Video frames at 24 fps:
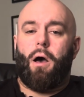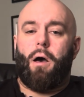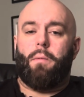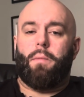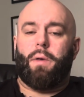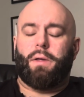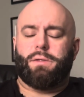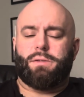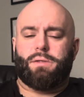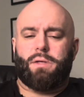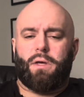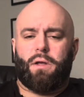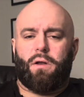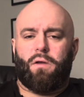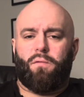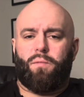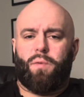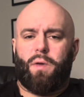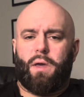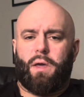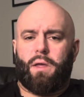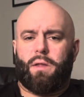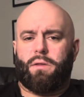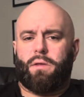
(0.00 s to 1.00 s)
instead of
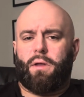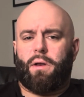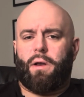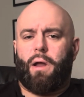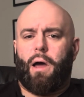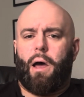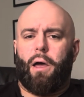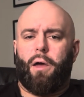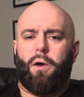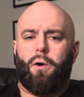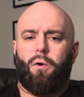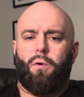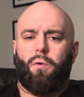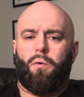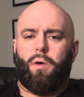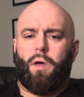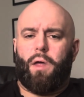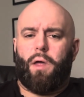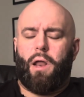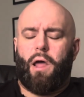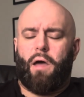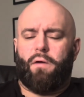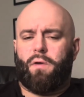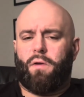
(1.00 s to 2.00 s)
being in denial
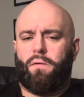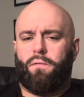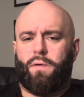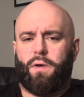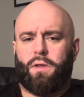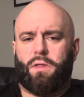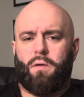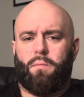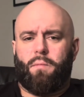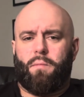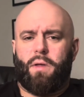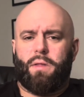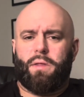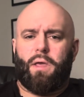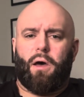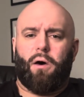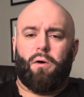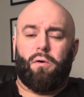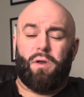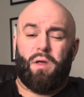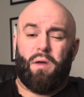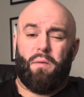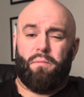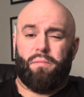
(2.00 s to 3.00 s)
and having a victim
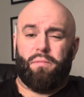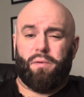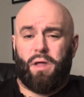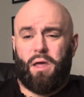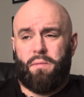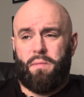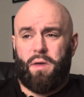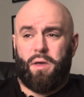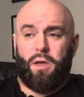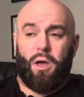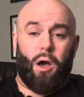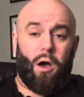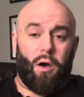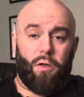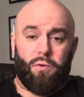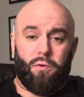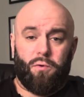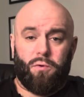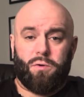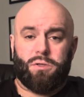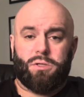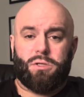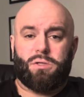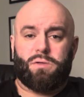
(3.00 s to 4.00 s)
mentality and blaming
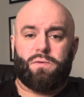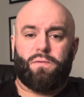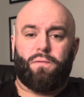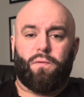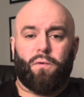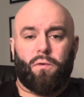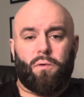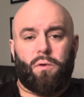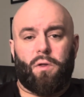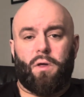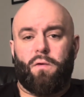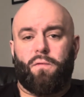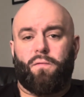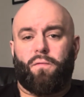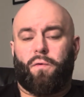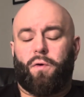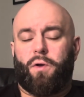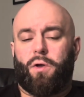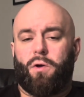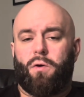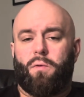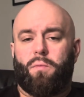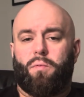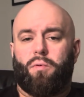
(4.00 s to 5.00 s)
others fully for
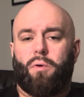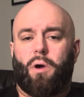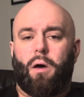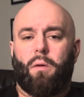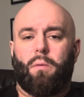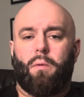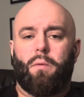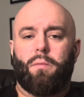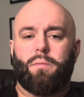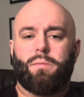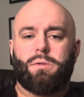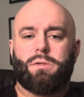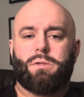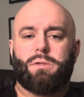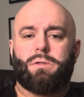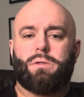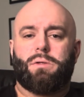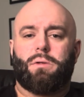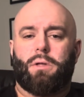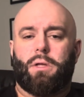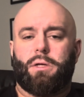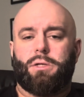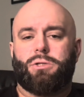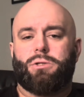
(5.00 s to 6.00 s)
your problems,
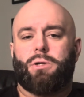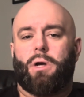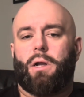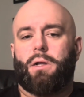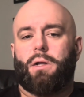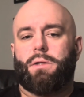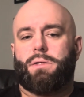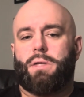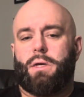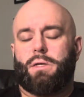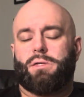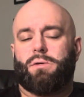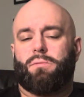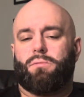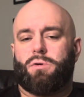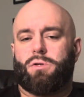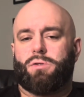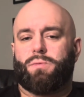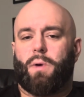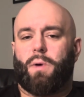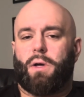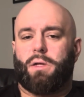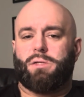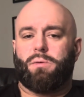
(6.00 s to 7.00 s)
let's try to take some
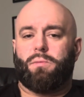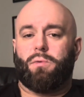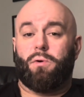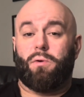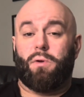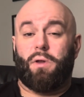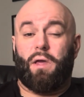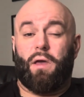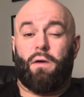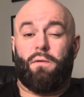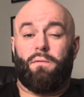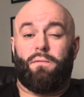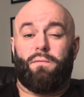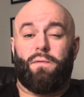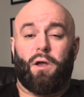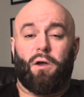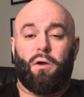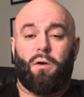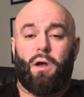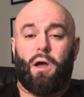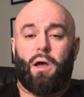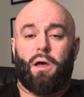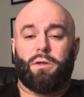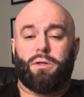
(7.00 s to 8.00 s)
responsibility and
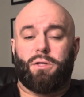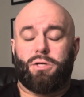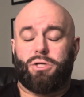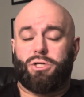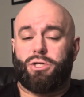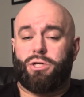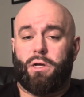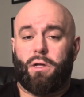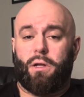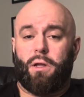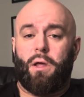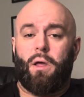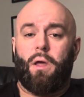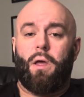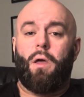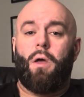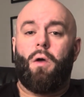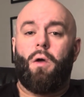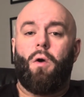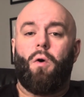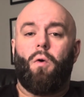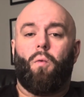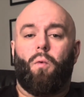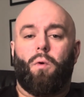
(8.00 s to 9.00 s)
figure out the shit.
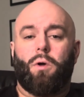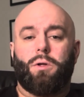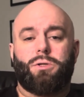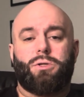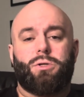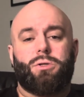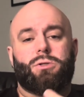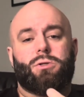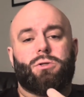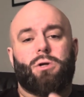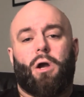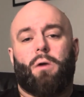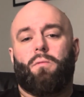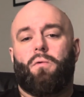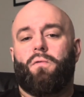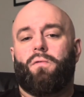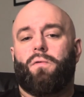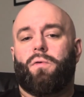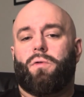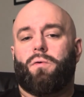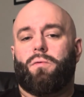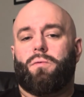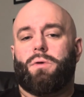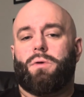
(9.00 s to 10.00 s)
Once you start
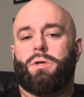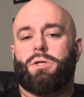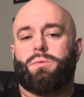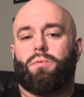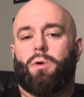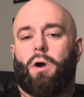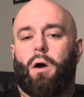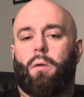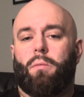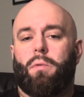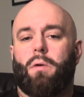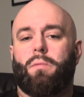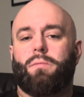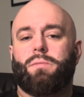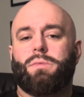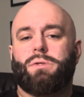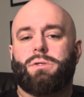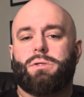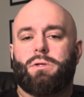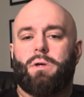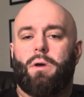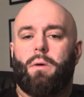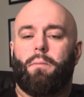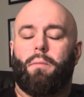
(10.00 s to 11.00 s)
moving through these
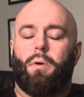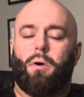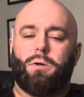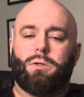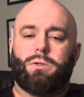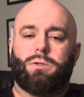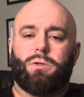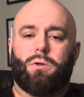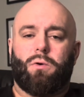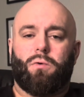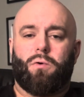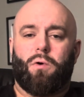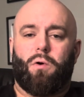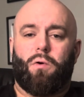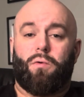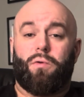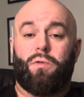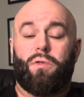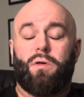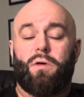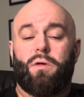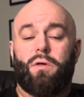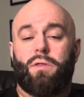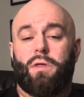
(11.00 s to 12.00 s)
problems, personal
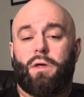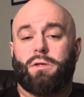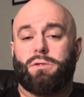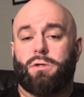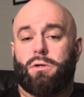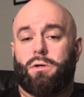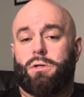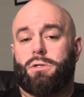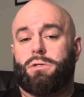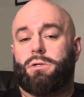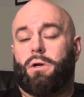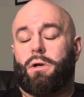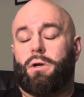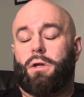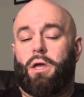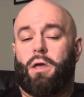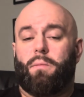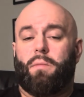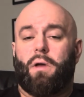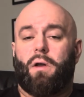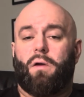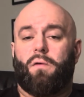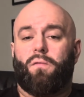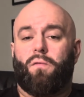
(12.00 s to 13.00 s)
growth, things are going to start to
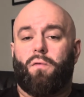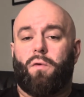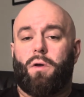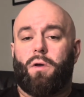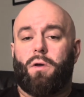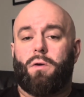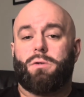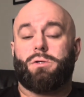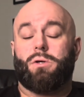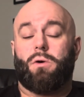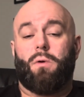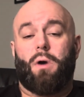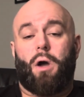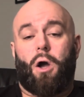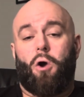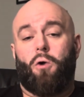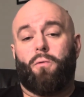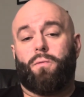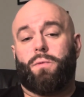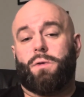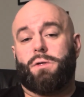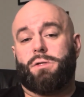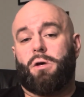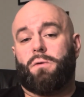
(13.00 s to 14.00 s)
get better for you. So I
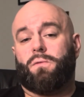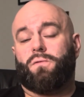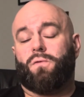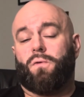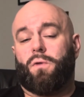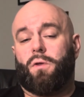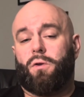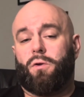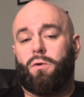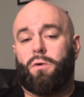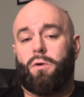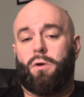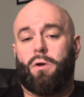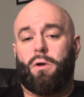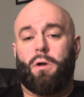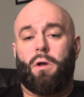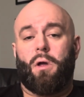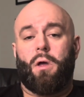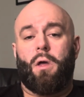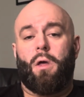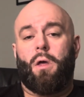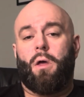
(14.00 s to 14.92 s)
hope this helps for the new year.